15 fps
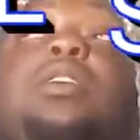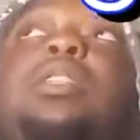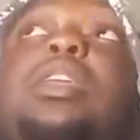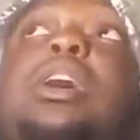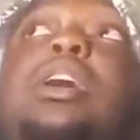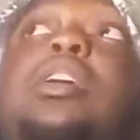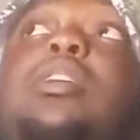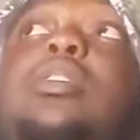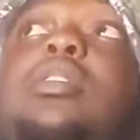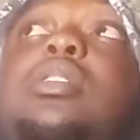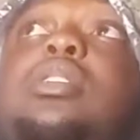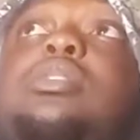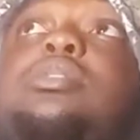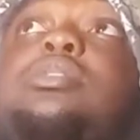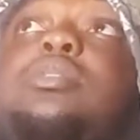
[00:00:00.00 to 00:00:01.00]
Now,
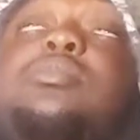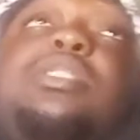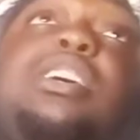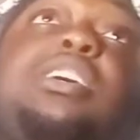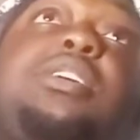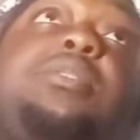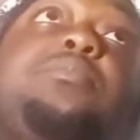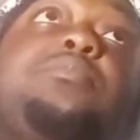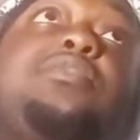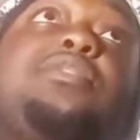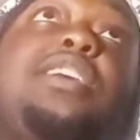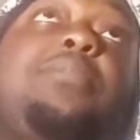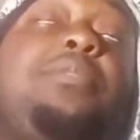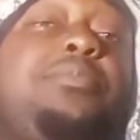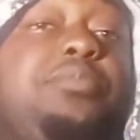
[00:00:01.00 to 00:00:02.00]

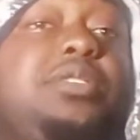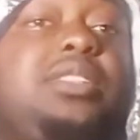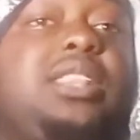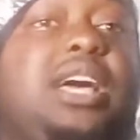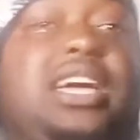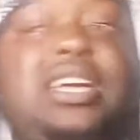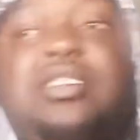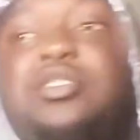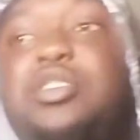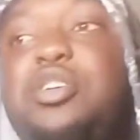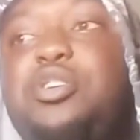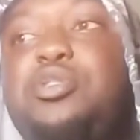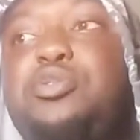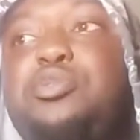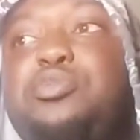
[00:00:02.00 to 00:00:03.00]
sometimes I be putting like, you
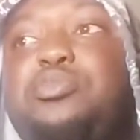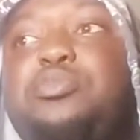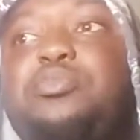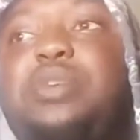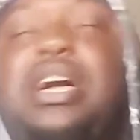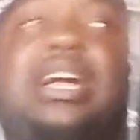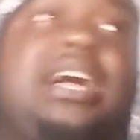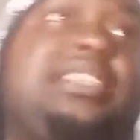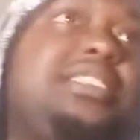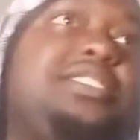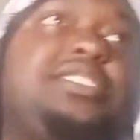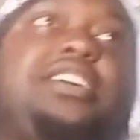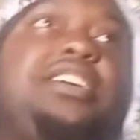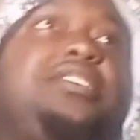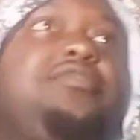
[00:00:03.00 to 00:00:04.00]
know, I got
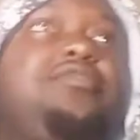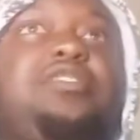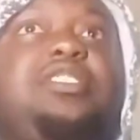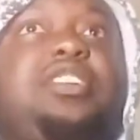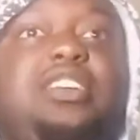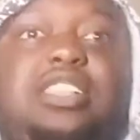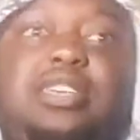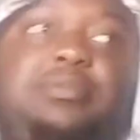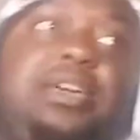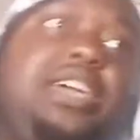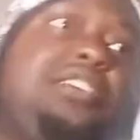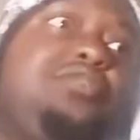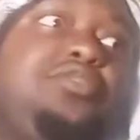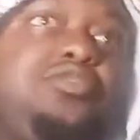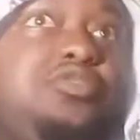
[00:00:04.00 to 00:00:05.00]
this gun, 50 clip,
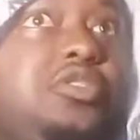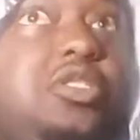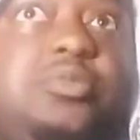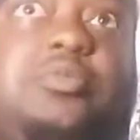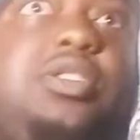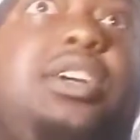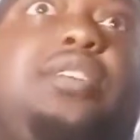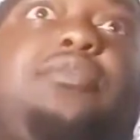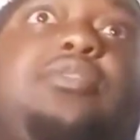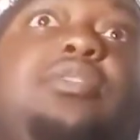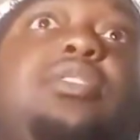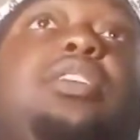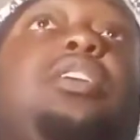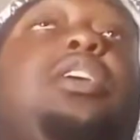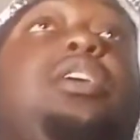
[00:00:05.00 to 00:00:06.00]
extra drum, whatever.
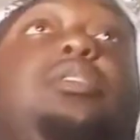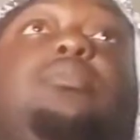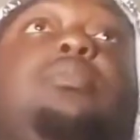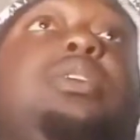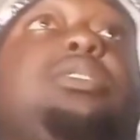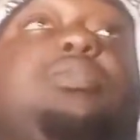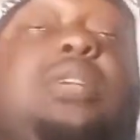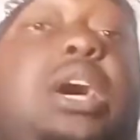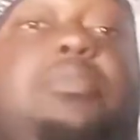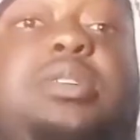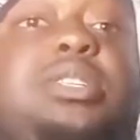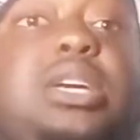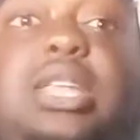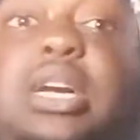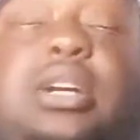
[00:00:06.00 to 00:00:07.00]
Basically, I be
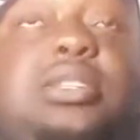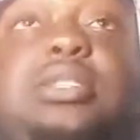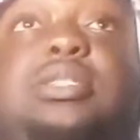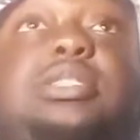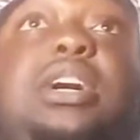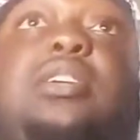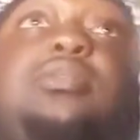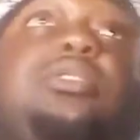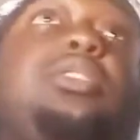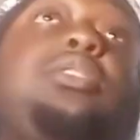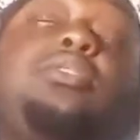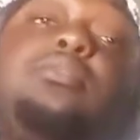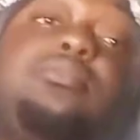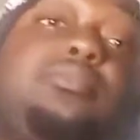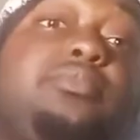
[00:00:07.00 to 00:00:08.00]
saying that because it sound
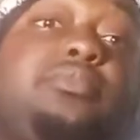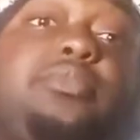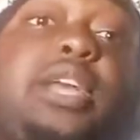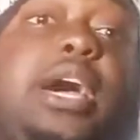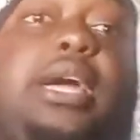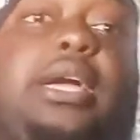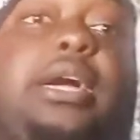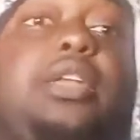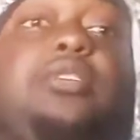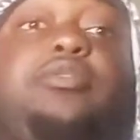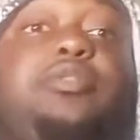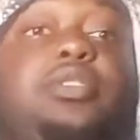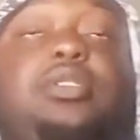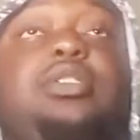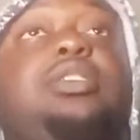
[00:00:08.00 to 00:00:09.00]
tight. I ain't got no
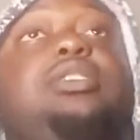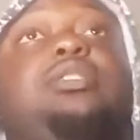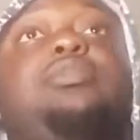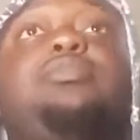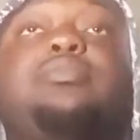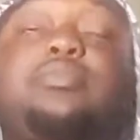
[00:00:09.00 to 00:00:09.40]
fucking gun.